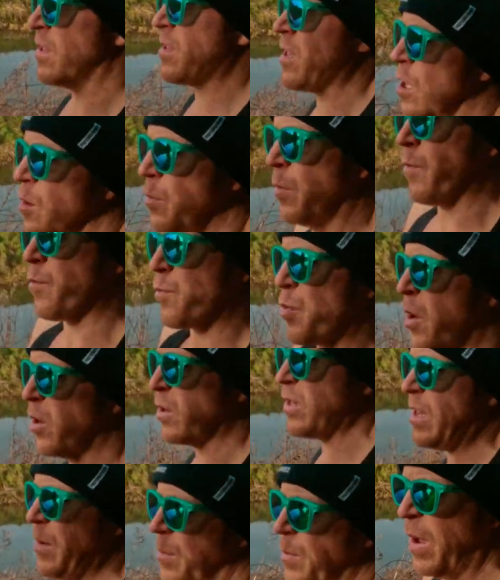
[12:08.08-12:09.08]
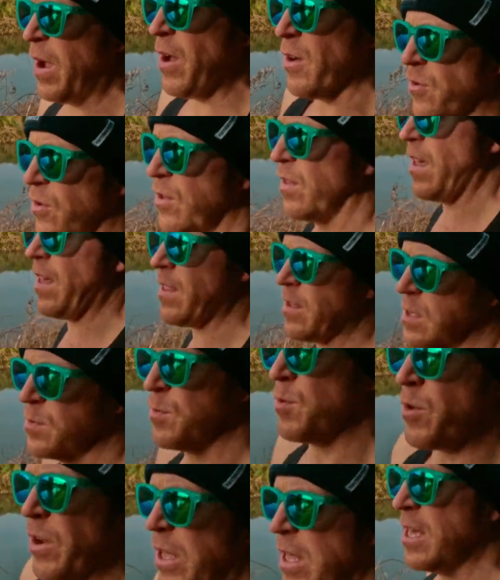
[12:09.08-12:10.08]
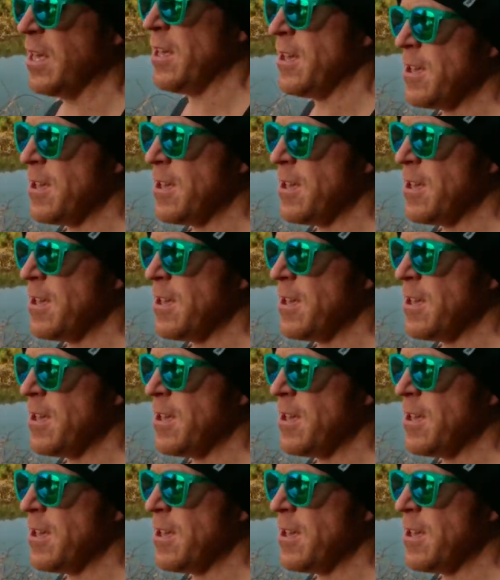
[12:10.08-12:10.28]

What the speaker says: scoop of protein powder in there this morning.